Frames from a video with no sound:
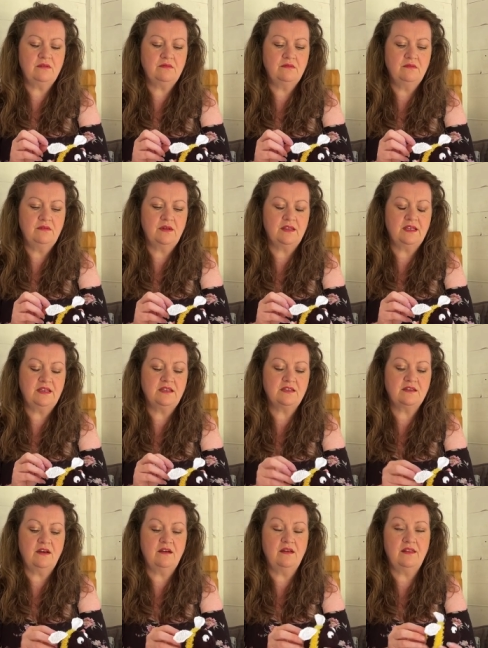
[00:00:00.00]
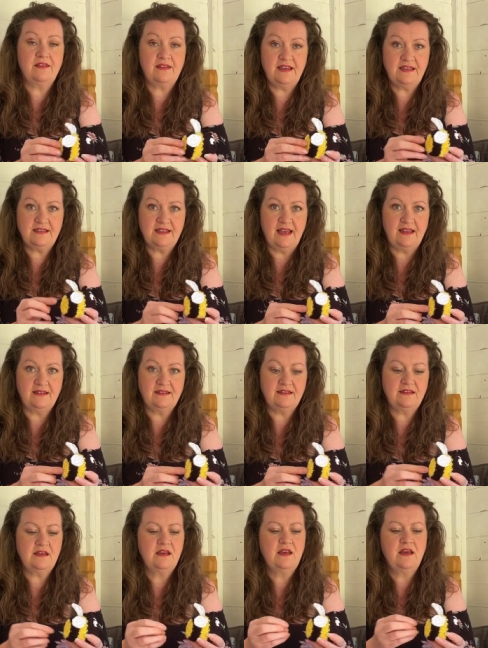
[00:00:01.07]
oh, I think you start this
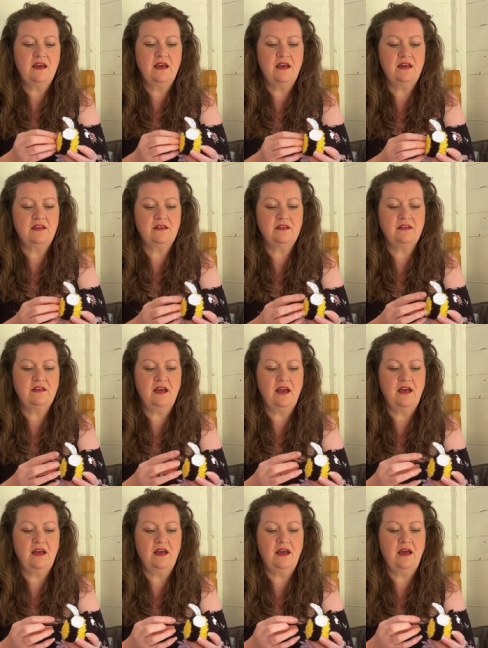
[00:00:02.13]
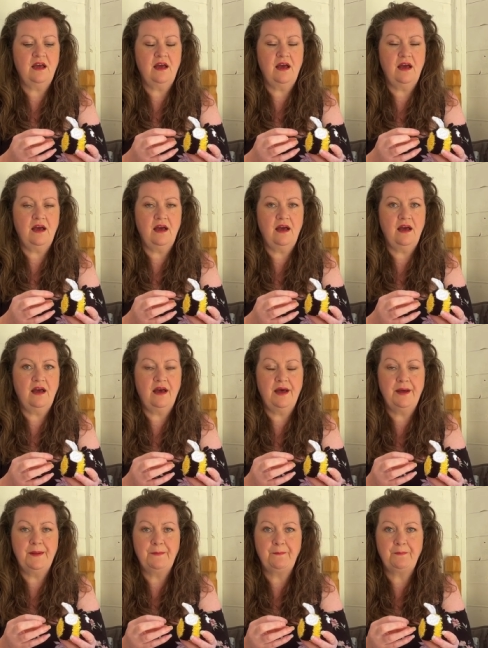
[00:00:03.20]
end and
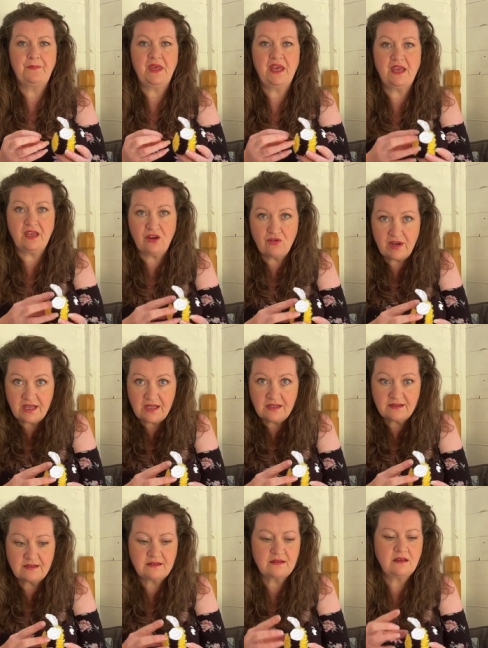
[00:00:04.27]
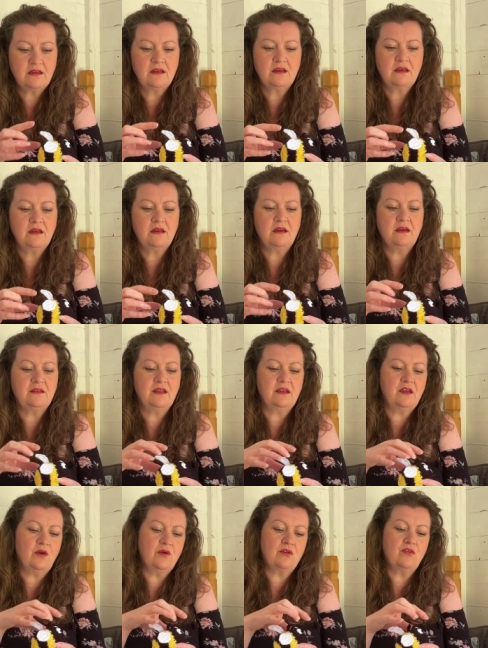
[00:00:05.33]
um, increase and then
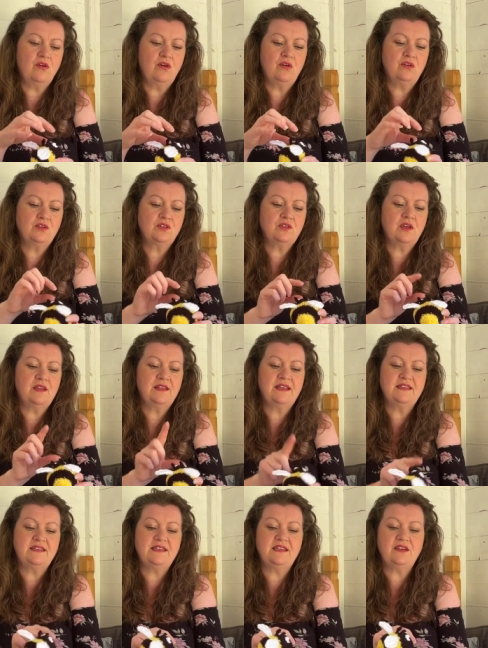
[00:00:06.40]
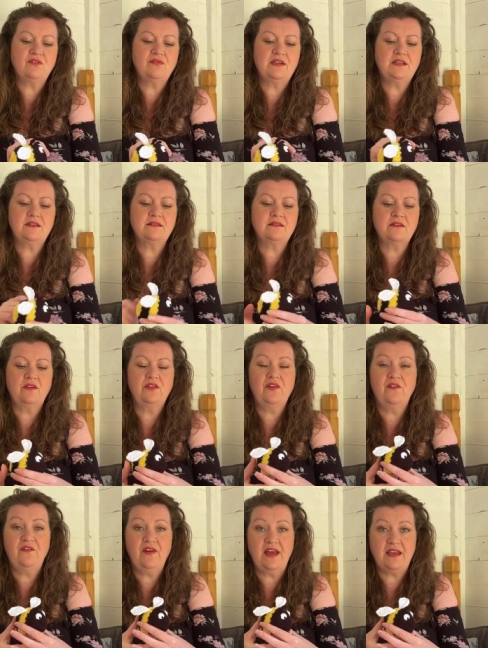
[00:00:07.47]
go across and then decrease on the
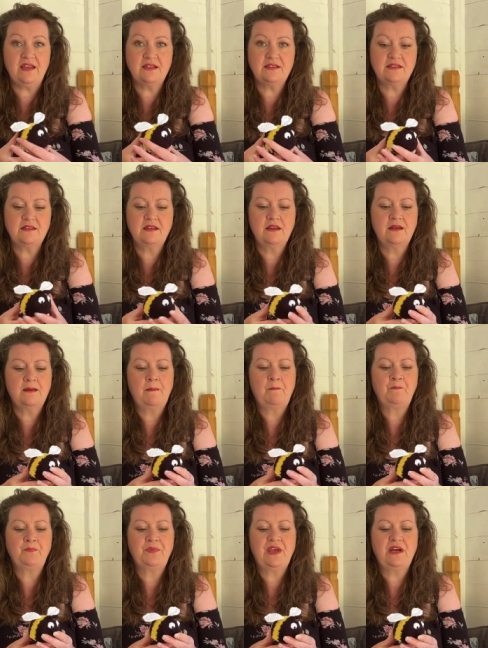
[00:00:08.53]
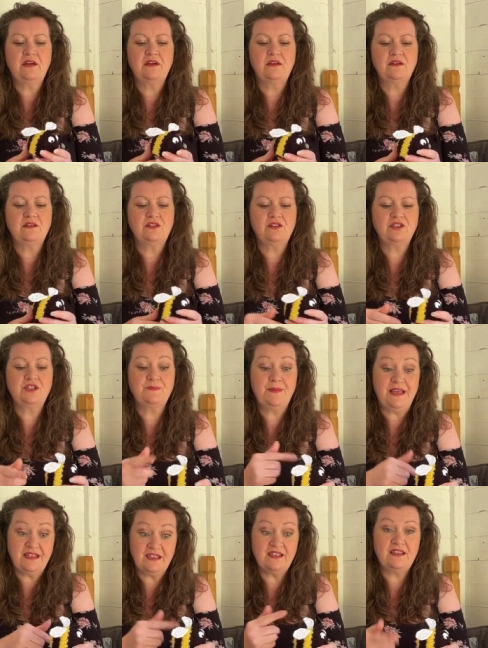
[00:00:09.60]
face to
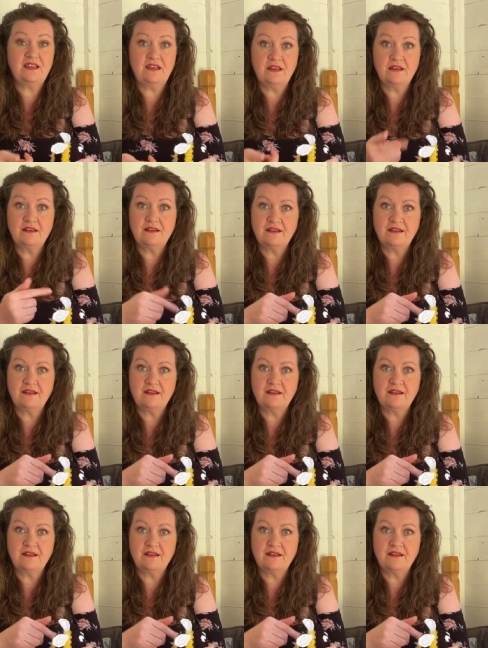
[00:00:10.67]
make the